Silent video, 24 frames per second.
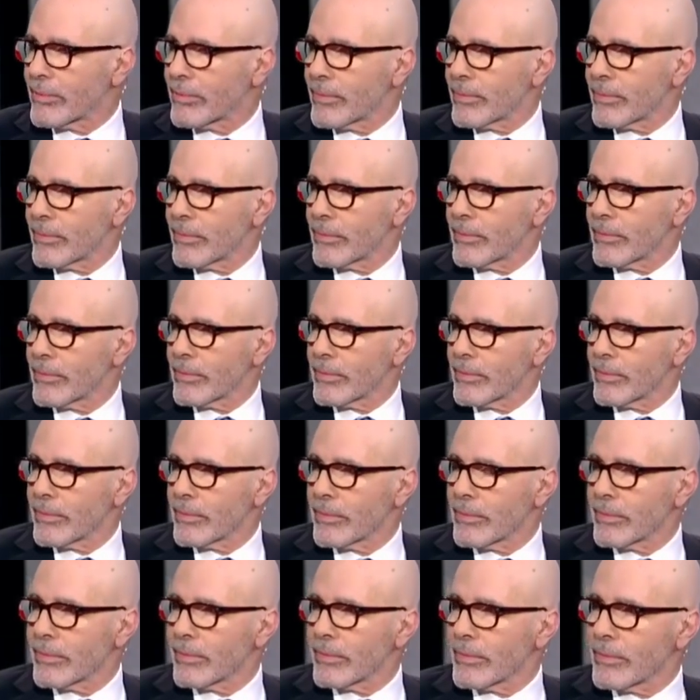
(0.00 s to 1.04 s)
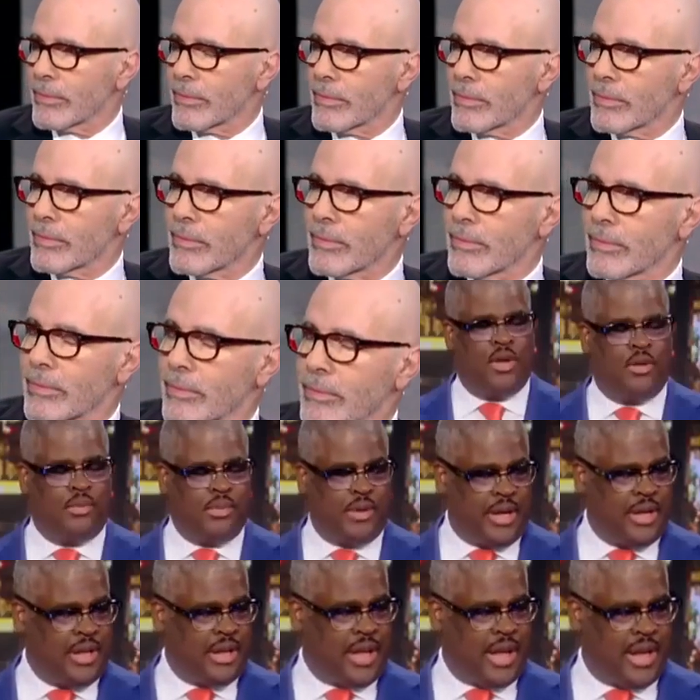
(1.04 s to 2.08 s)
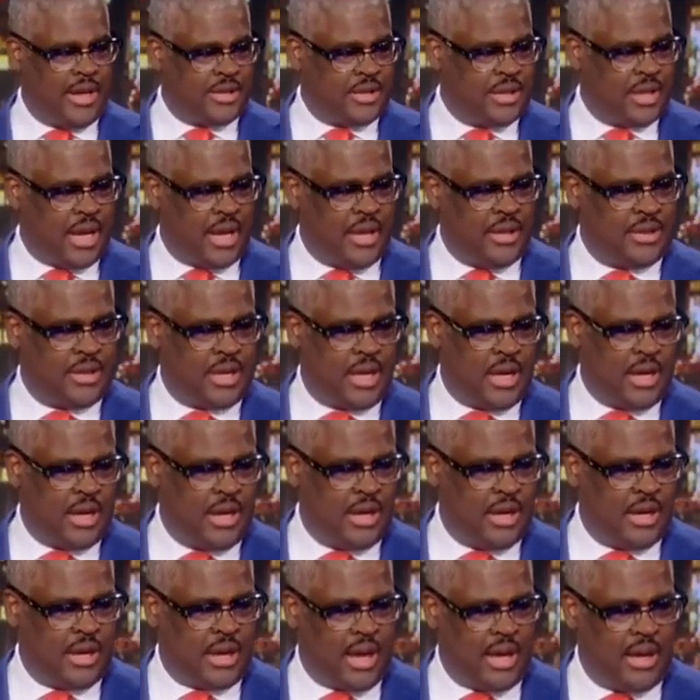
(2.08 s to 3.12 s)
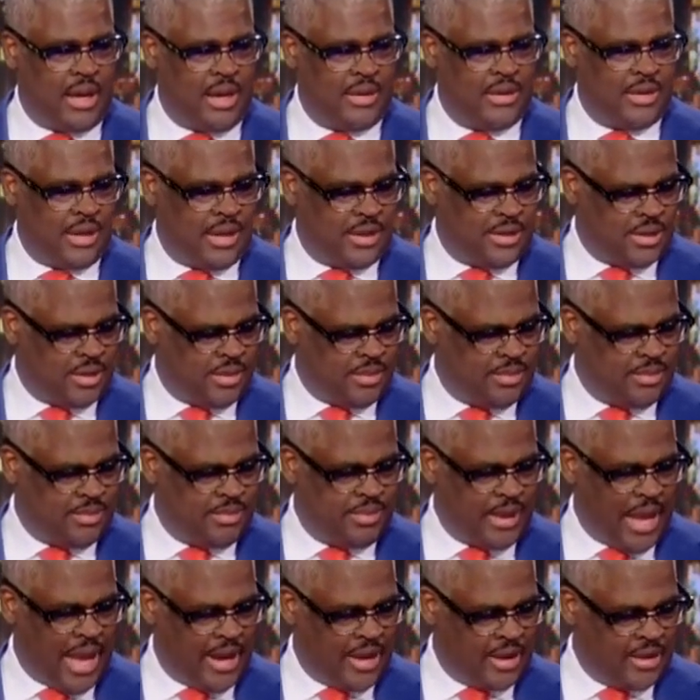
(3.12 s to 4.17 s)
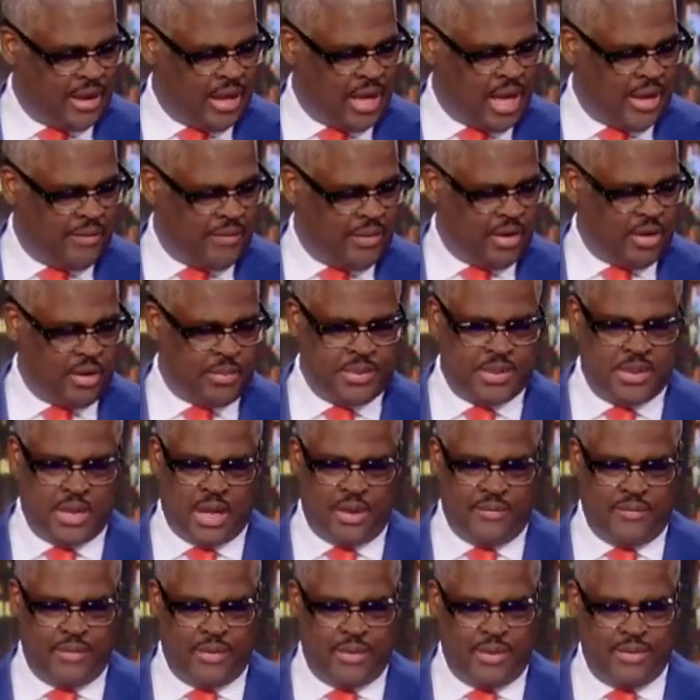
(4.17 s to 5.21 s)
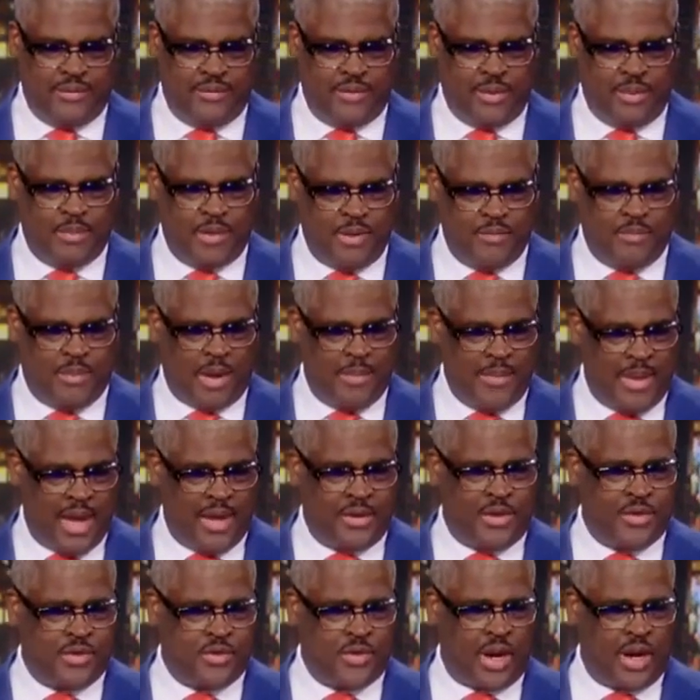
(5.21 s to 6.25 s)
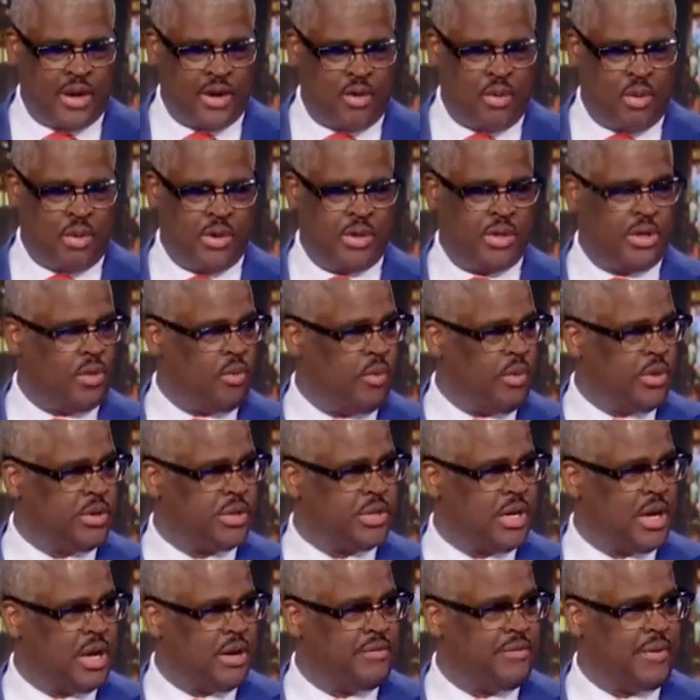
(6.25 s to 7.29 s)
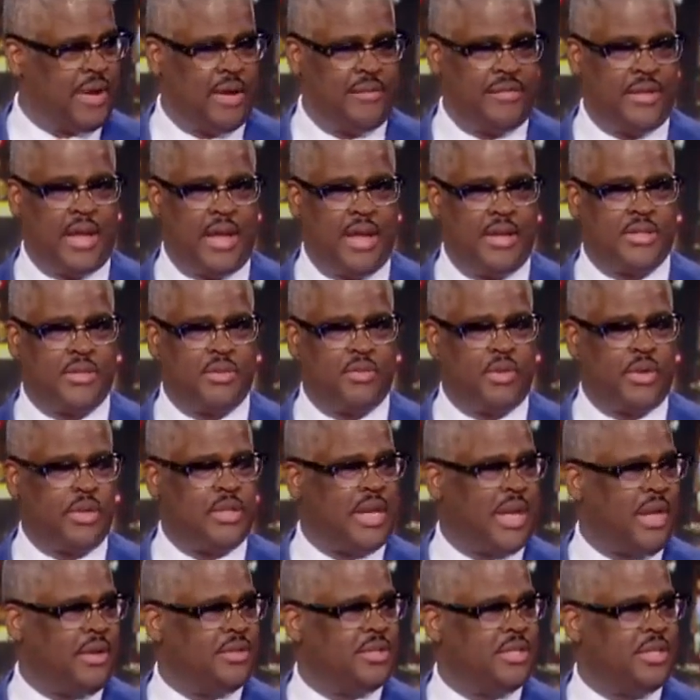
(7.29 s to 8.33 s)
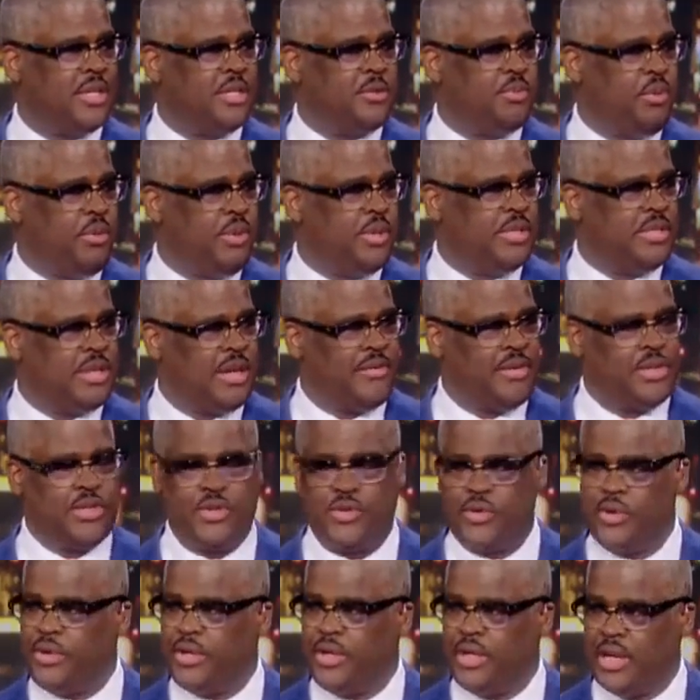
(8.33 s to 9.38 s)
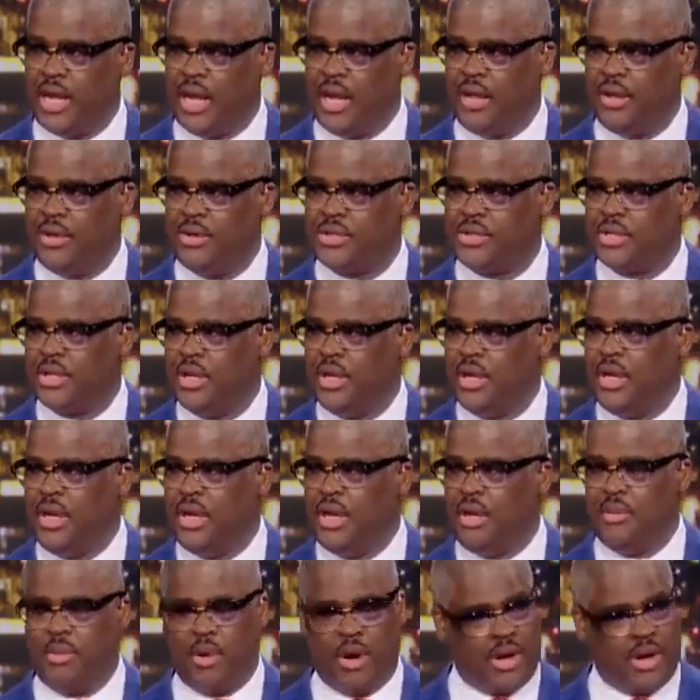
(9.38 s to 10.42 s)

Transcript: What do you make? When I got home late last night, I did some back-of-the-envelope stuff. If my math is right, according to Wilshire 5000, we're down $6.7 trillion in